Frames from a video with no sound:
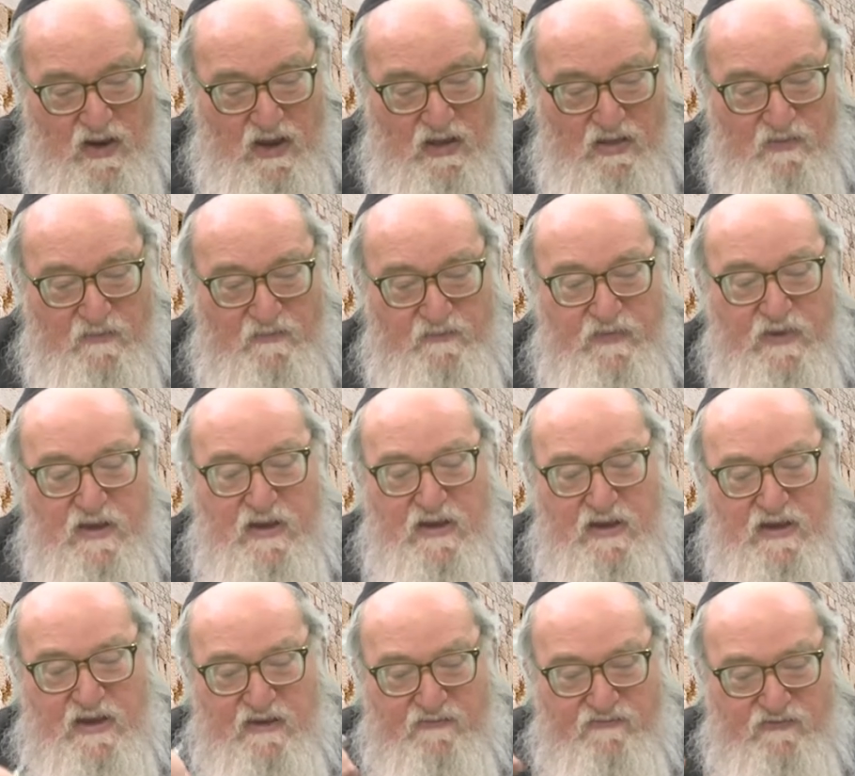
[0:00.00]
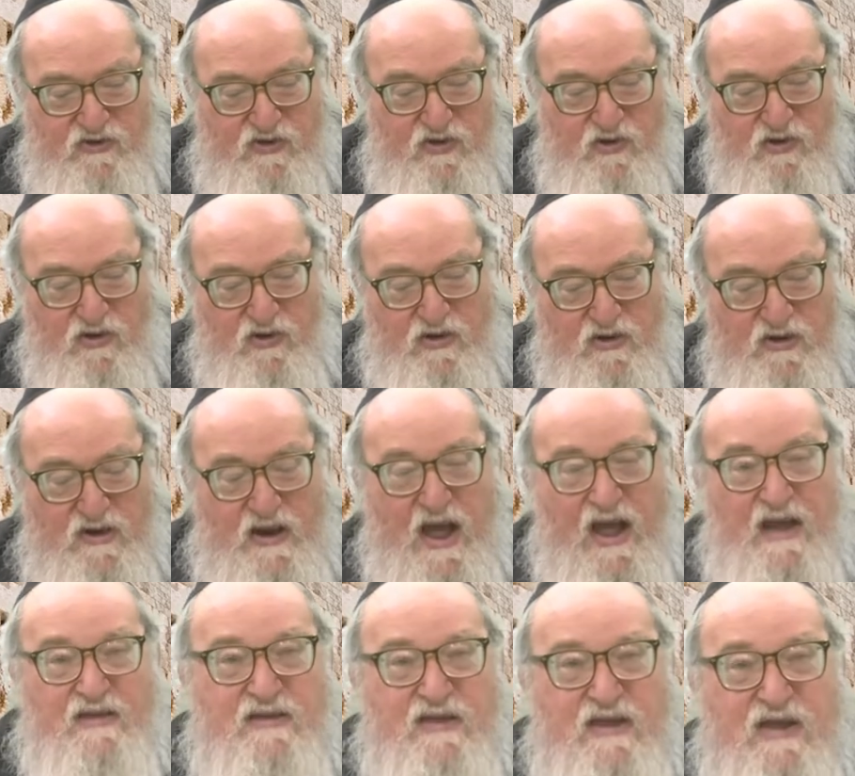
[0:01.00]
Well, if you're
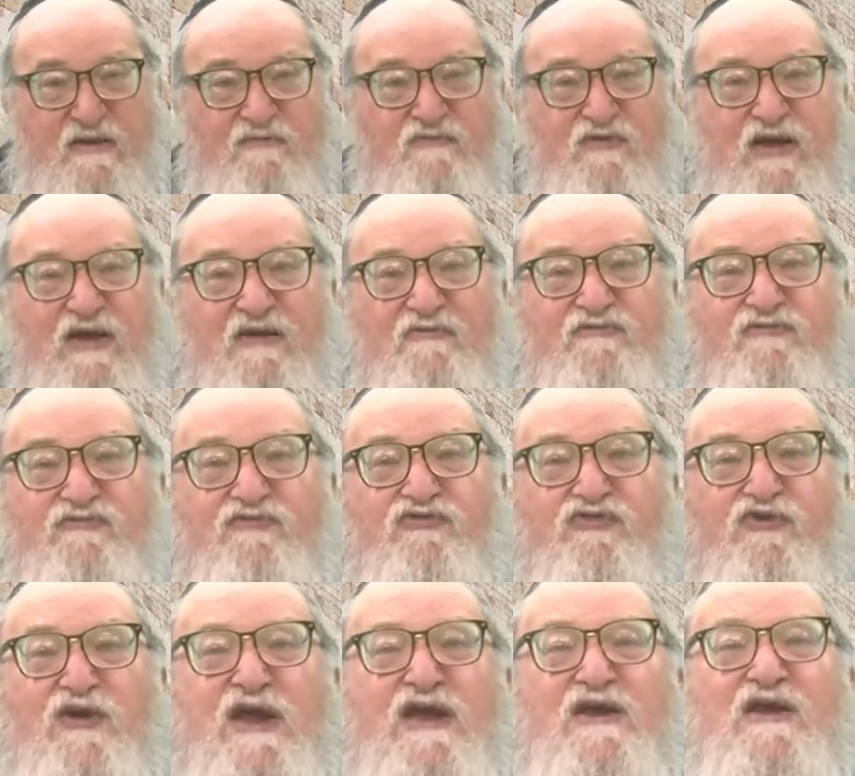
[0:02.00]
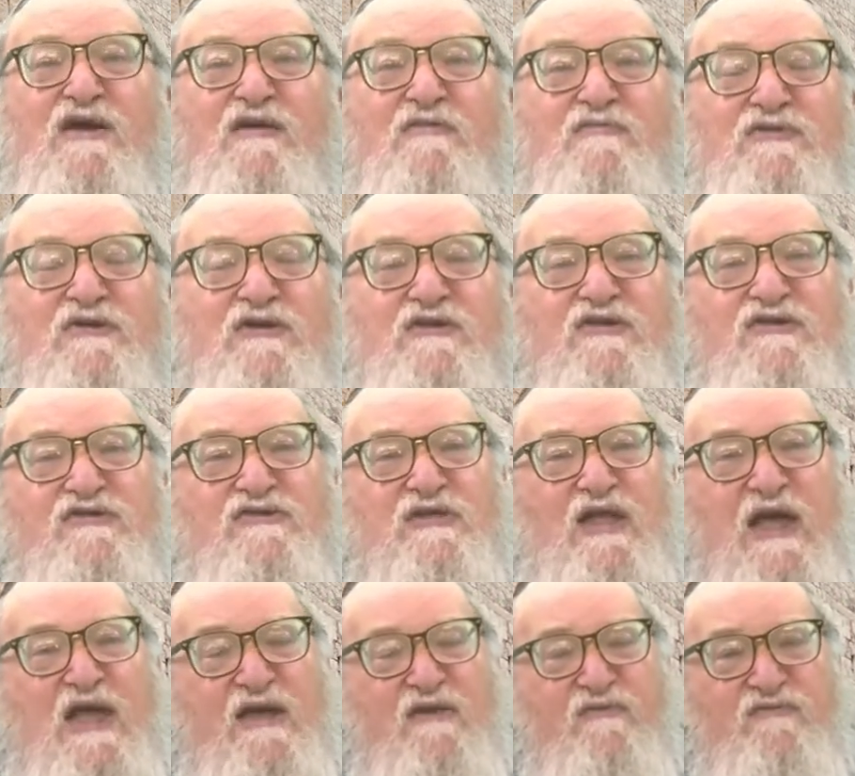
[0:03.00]
not giving freedom to the
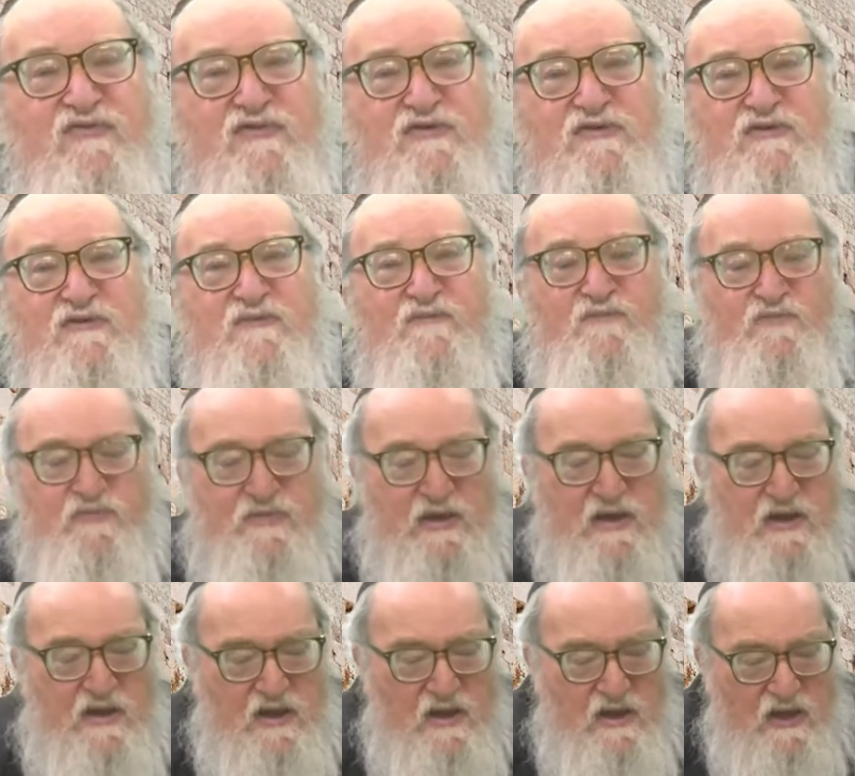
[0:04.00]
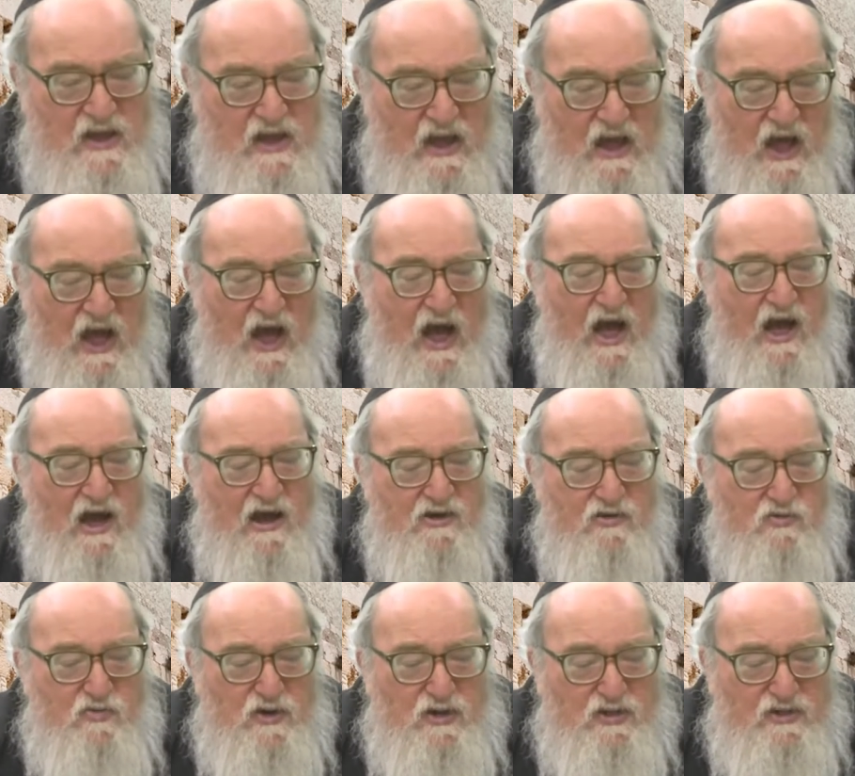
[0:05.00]
slaves,
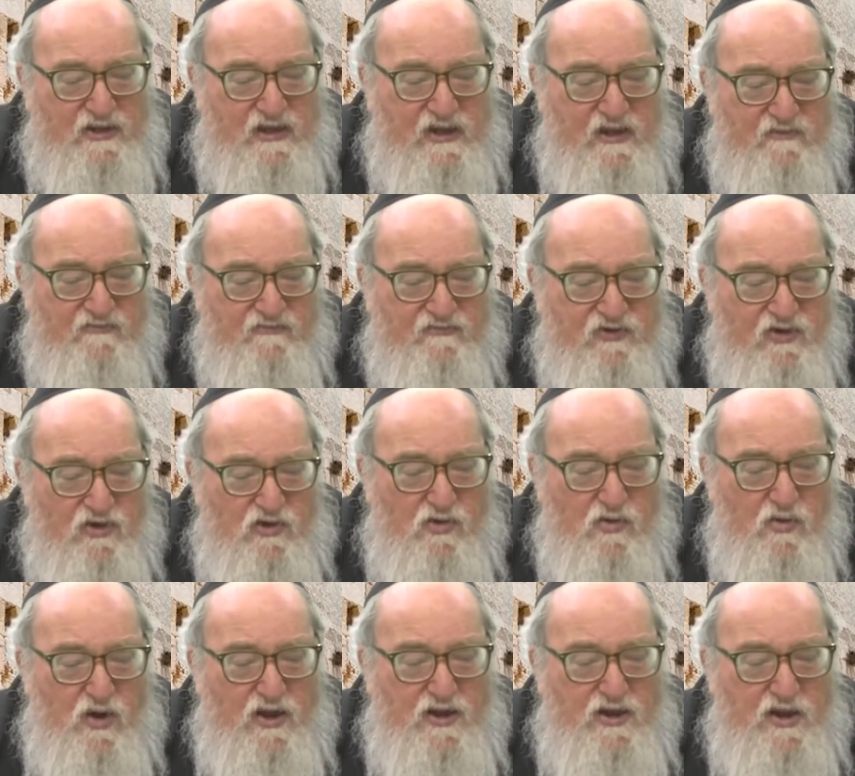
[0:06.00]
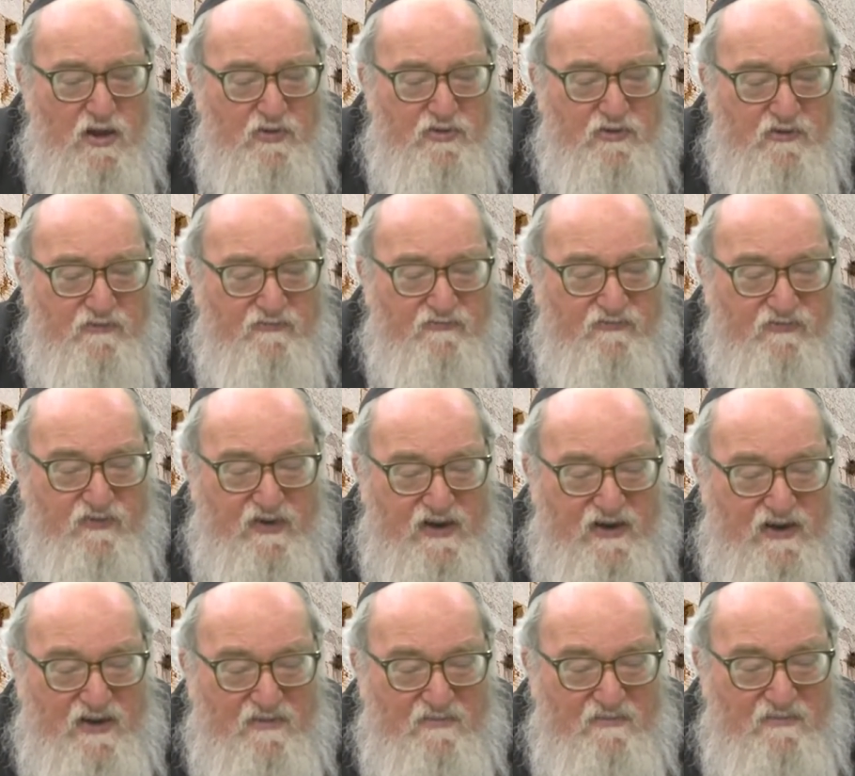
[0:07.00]
I will give you another
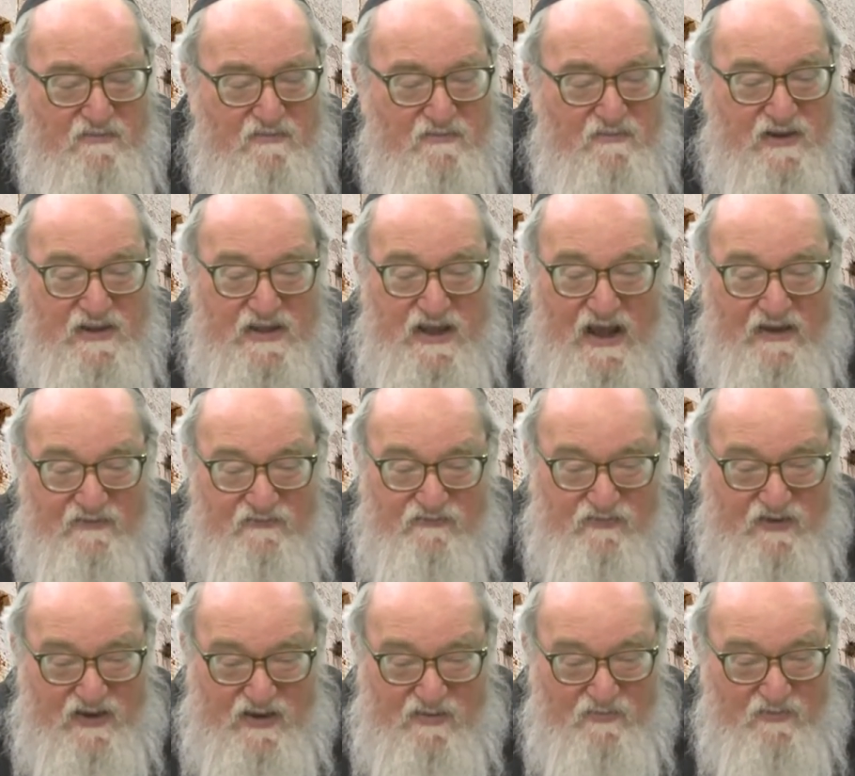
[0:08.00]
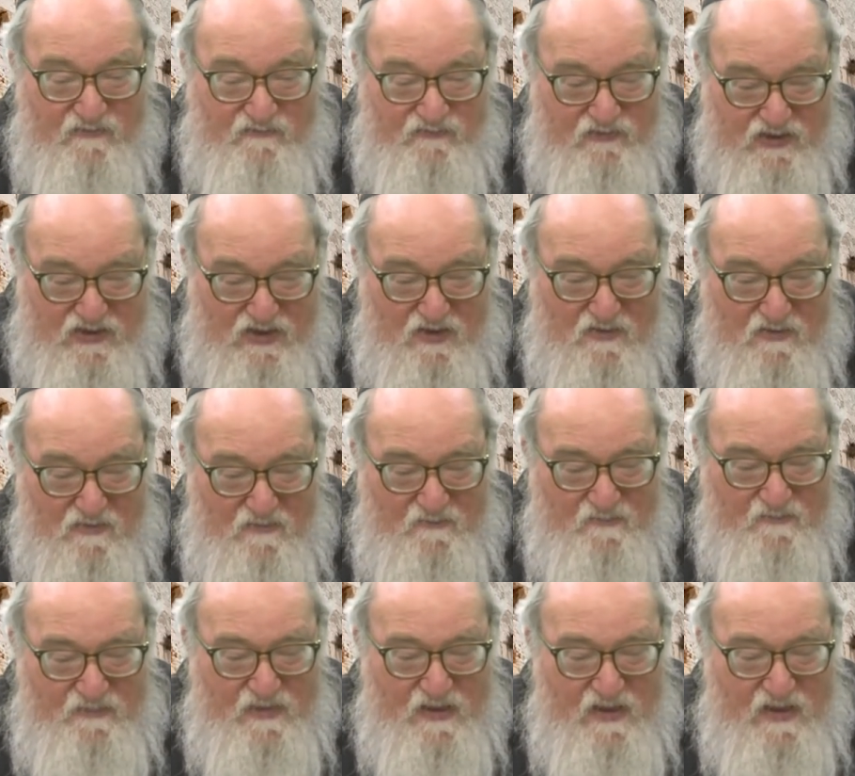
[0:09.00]
freedom. but not freedom for you.